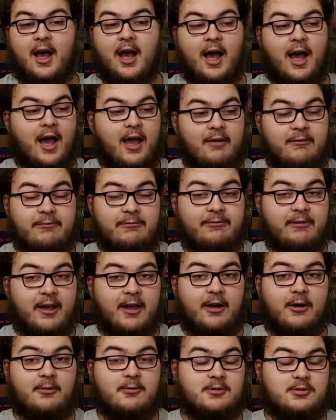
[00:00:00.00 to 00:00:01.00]
I've
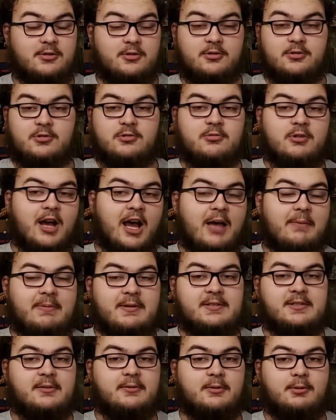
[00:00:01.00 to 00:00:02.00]
found 2
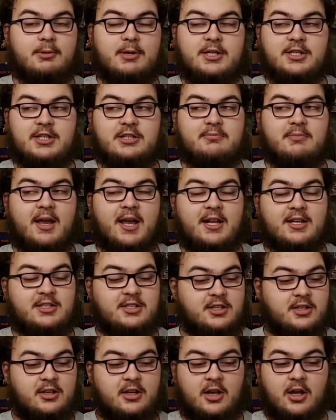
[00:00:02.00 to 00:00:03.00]
copies of Luigi's
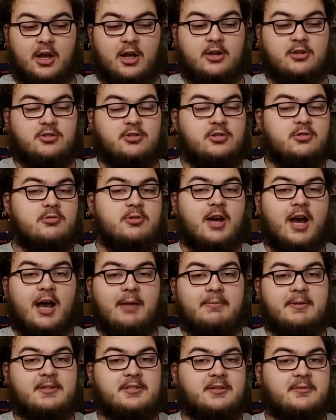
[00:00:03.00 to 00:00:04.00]
Mansion, 2
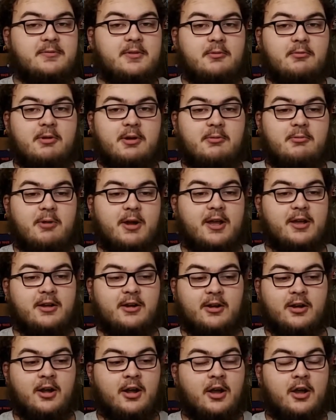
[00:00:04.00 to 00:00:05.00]
copies of The Wind
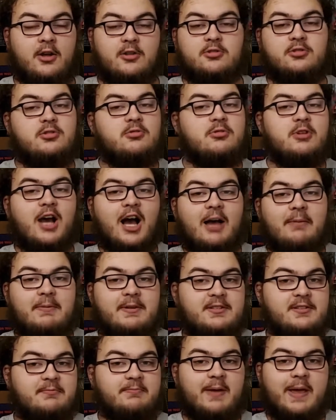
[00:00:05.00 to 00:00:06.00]
Waker, 2
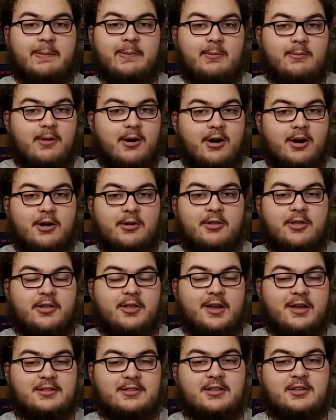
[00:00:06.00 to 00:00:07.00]
copies of Paper Mario The
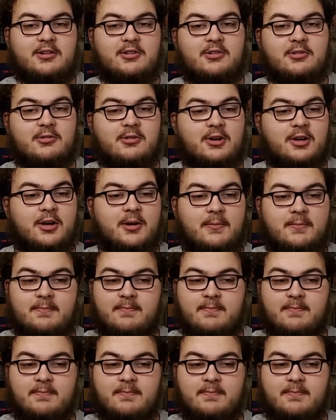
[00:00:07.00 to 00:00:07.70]
Thousand Year Door.